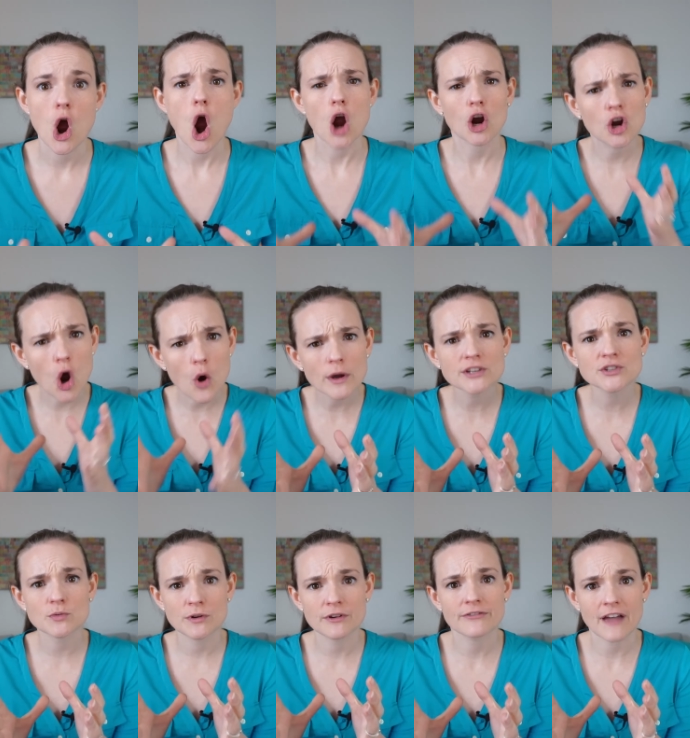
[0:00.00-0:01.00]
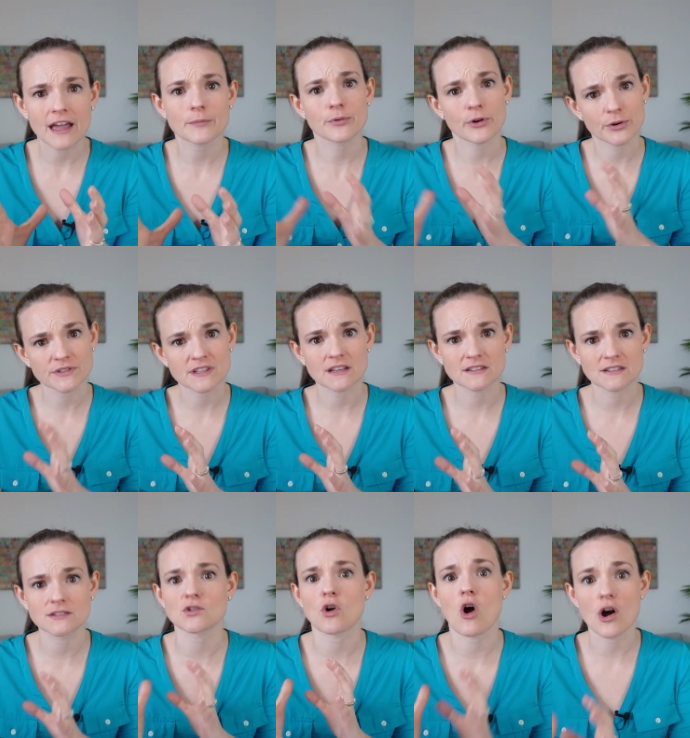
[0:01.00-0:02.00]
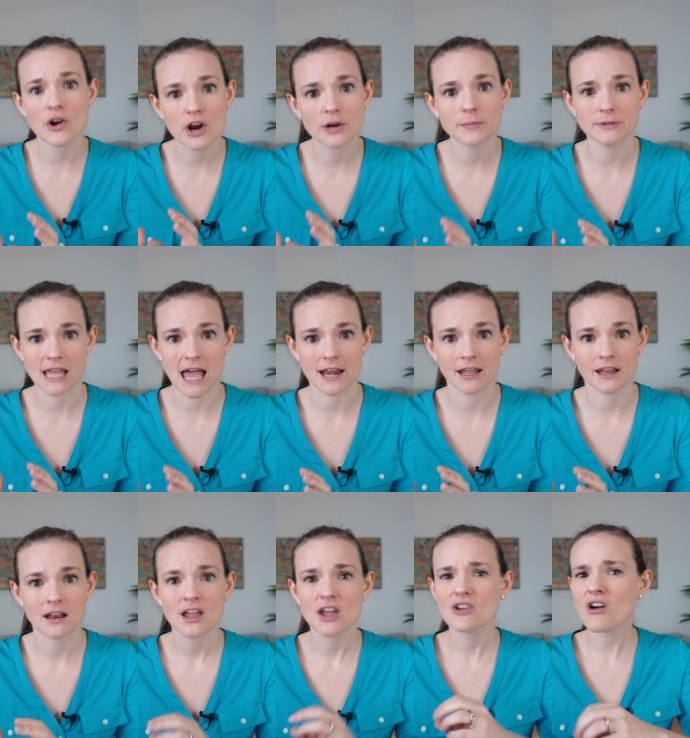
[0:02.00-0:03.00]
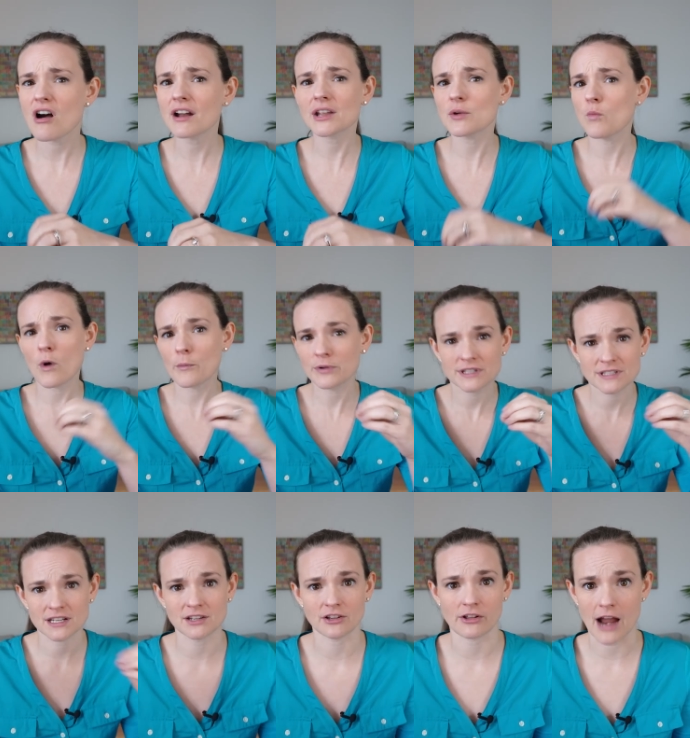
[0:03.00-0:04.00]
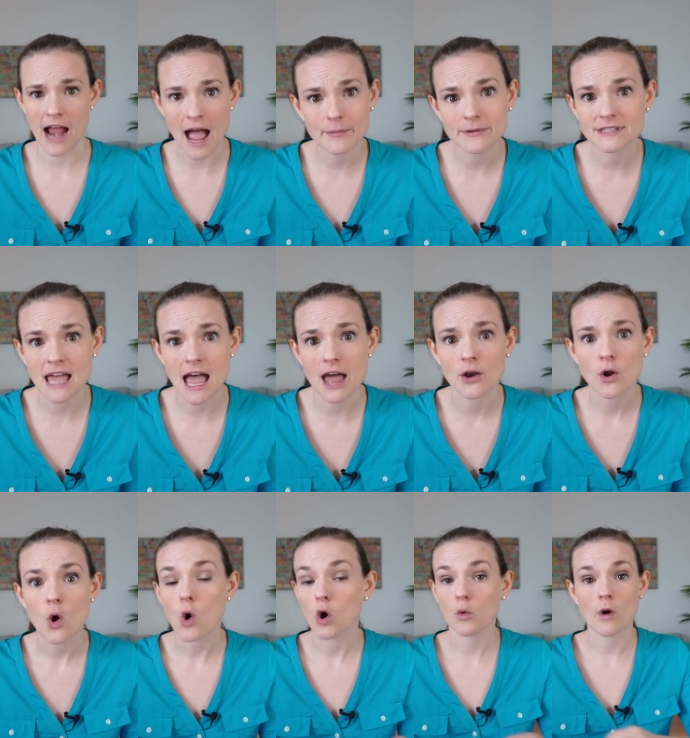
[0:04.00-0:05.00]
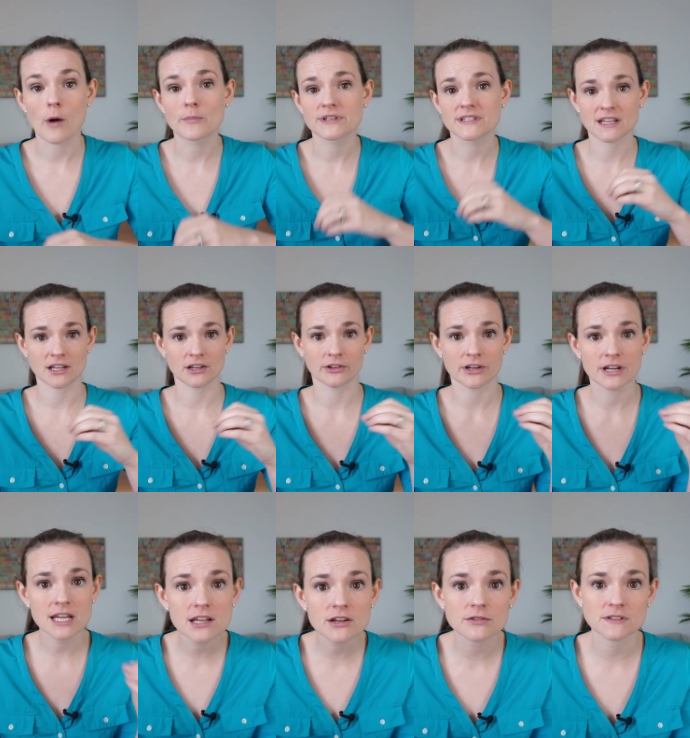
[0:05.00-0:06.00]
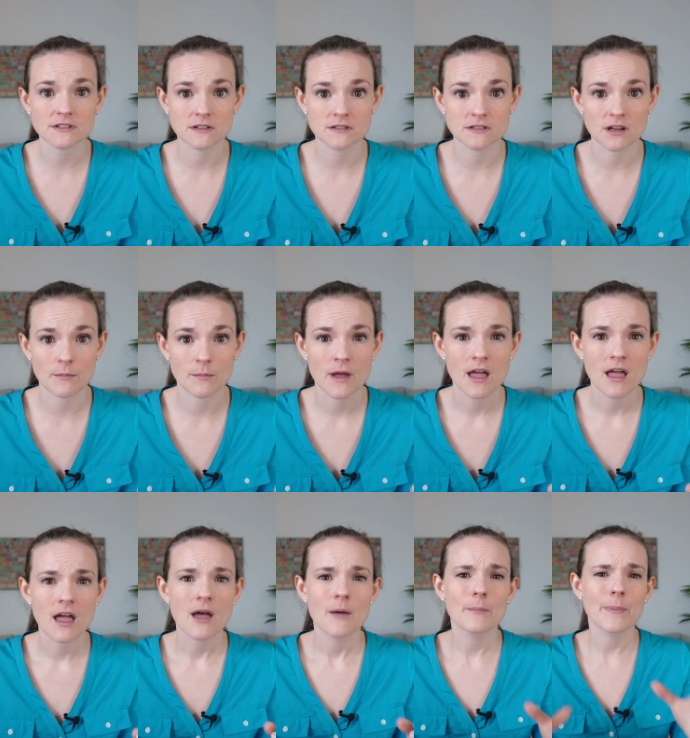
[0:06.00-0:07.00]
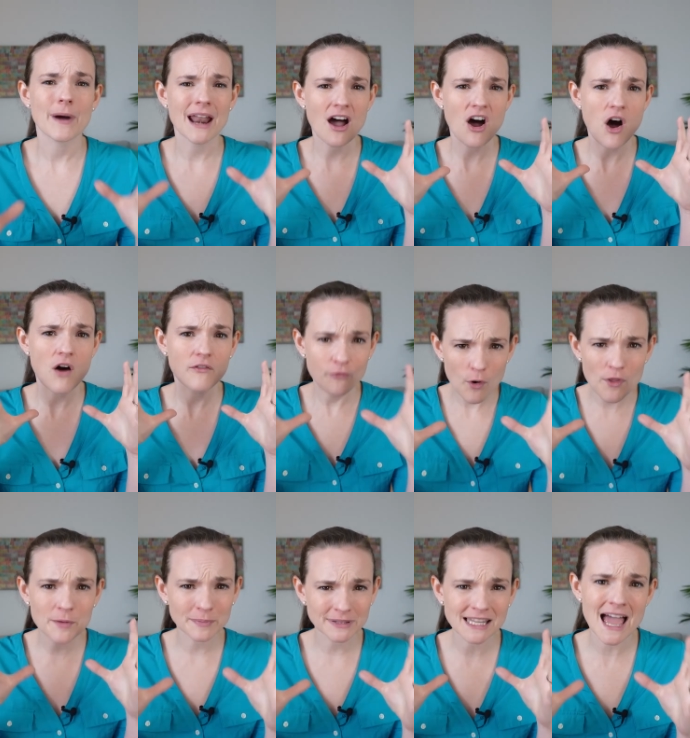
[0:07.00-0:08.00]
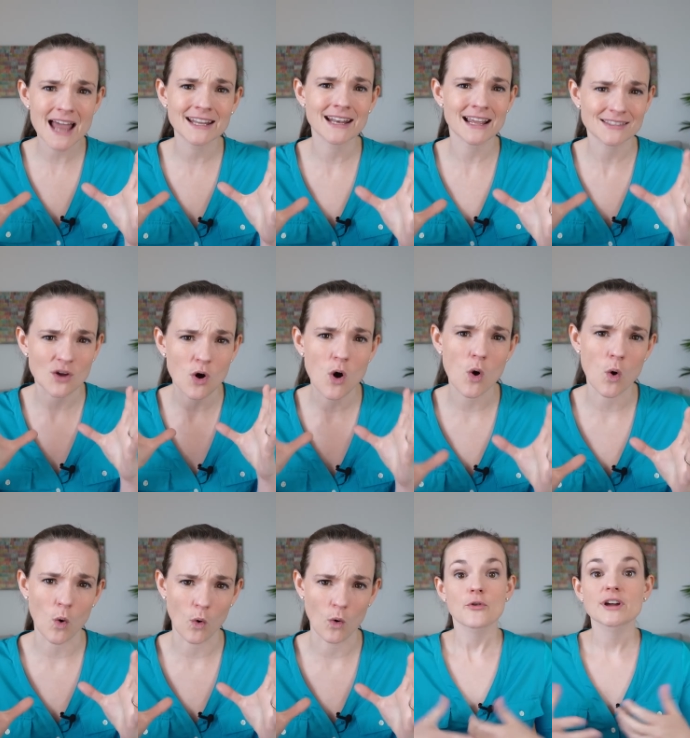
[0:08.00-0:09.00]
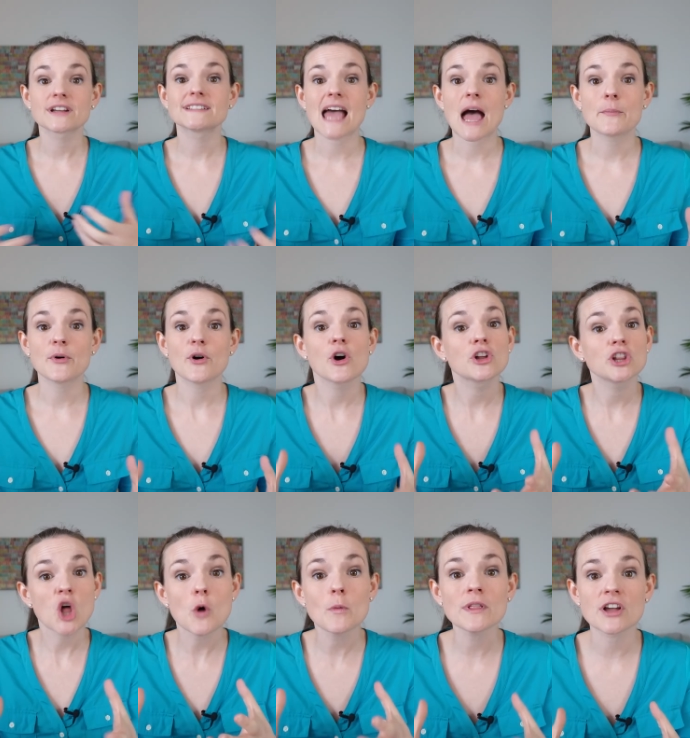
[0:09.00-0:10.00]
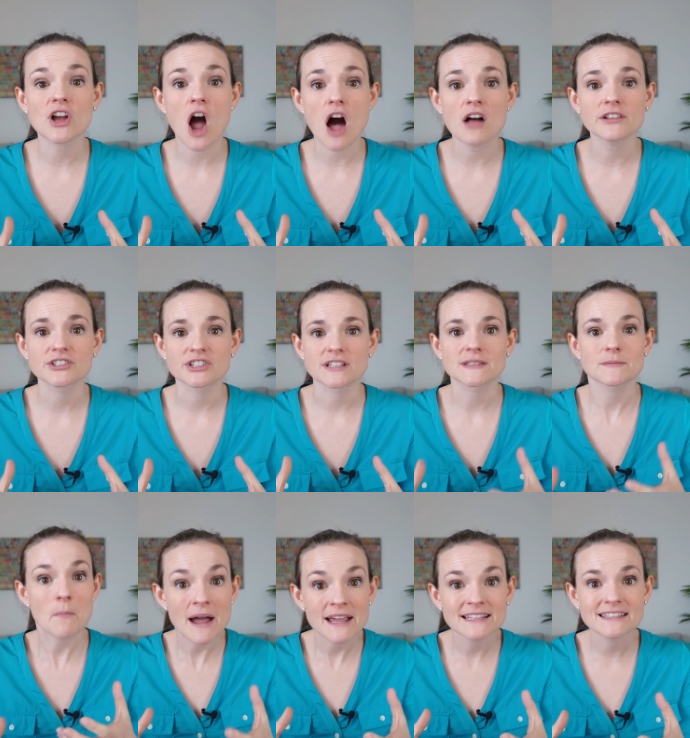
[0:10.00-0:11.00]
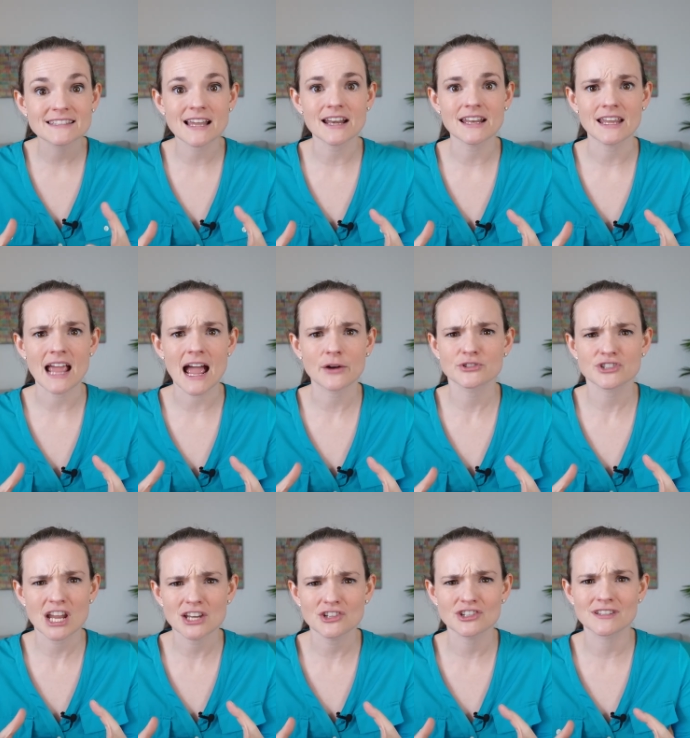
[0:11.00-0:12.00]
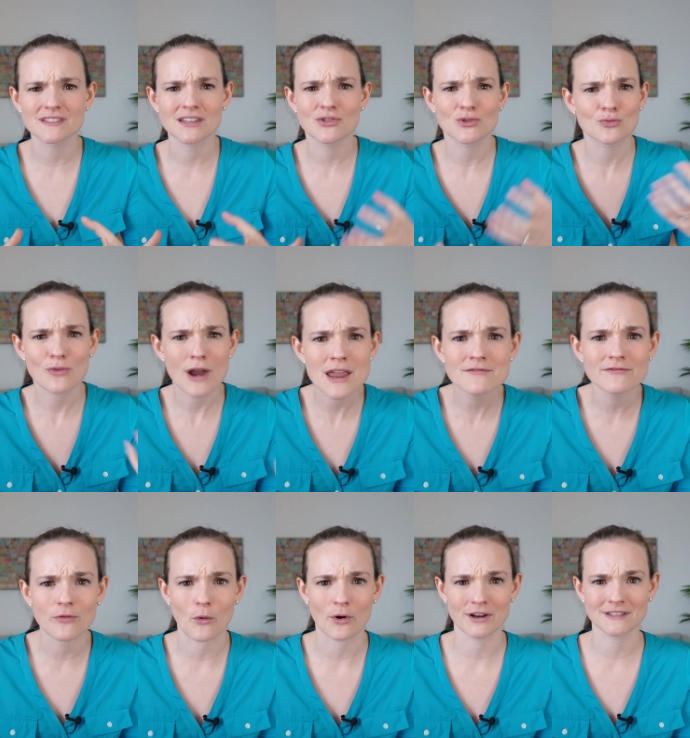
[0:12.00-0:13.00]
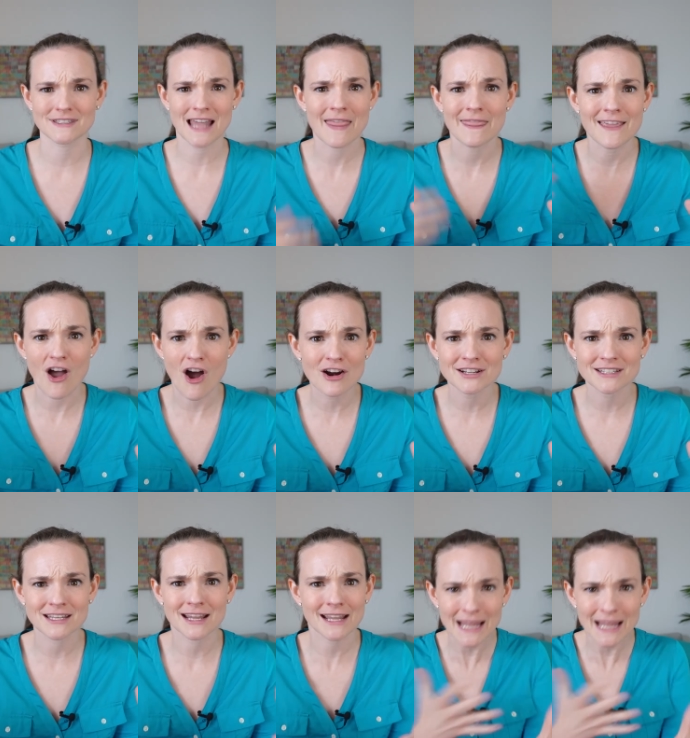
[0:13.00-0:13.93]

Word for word: are going to affect processes on our planet, not in one particular habitat or one particular ecosystem, but for the planet as a whole. For example, a global ecologist might study how changes in the rainforest and the Arctic